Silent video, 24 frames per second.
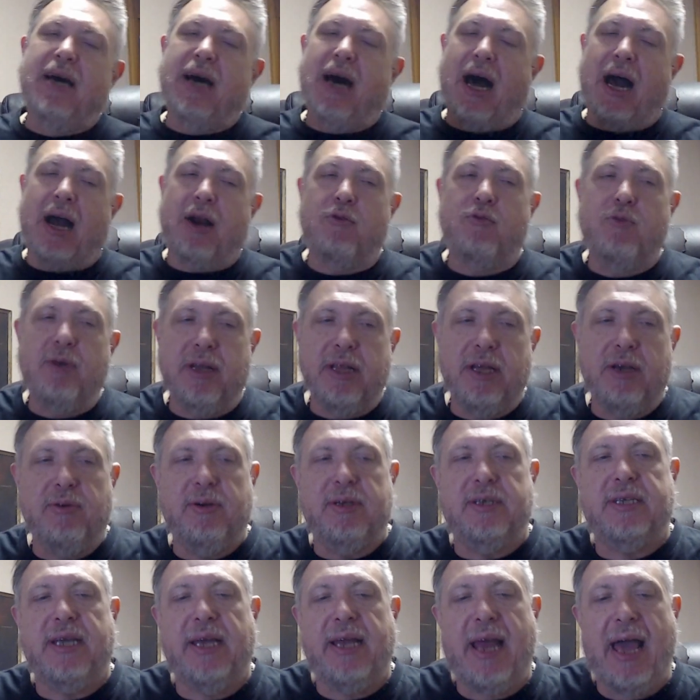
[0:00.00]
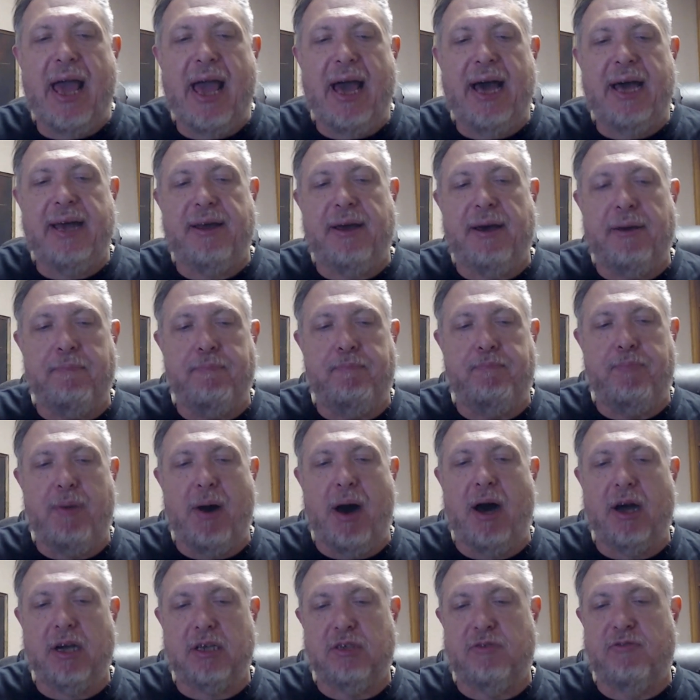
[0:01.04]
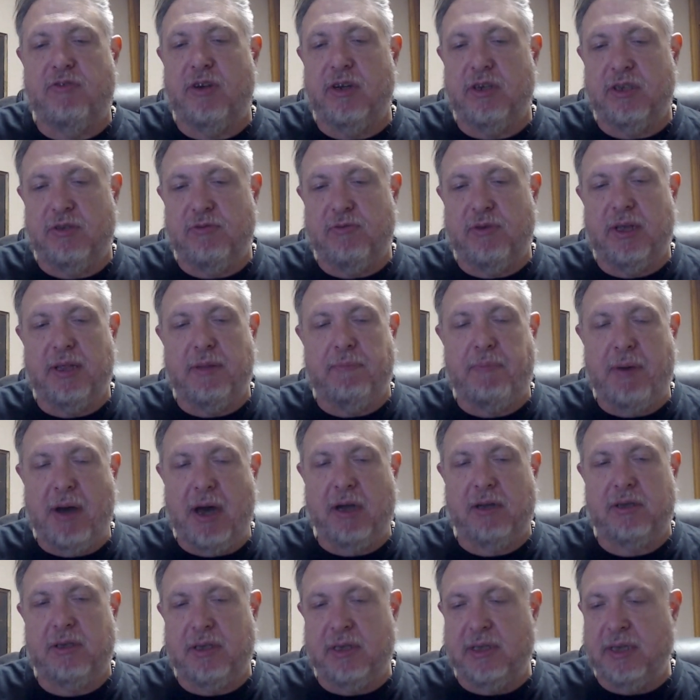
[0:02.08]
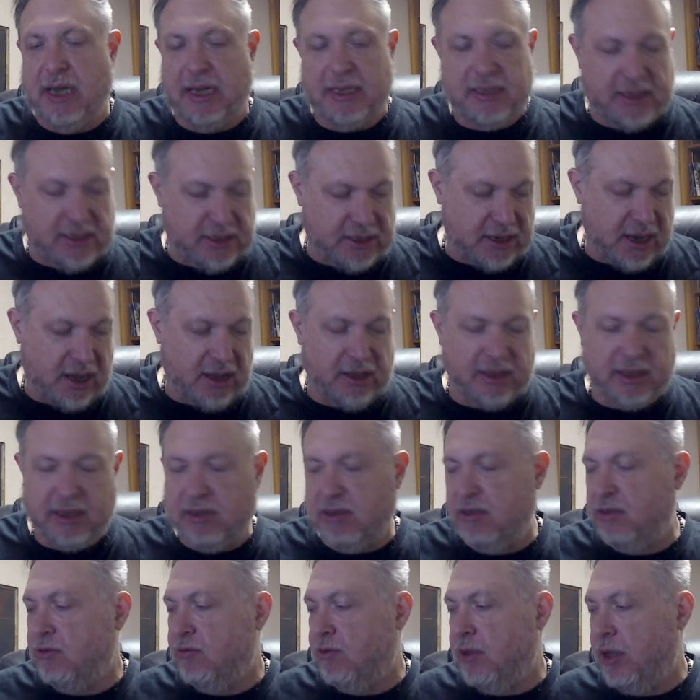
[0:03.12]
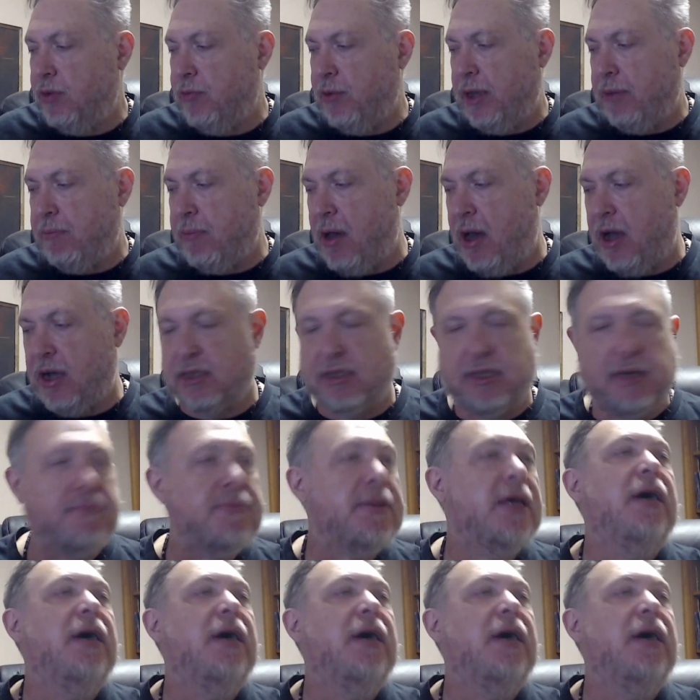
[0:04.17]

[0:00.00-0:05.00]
I really wish they'd had a box version where the box is nice and solid. This is a really weak box.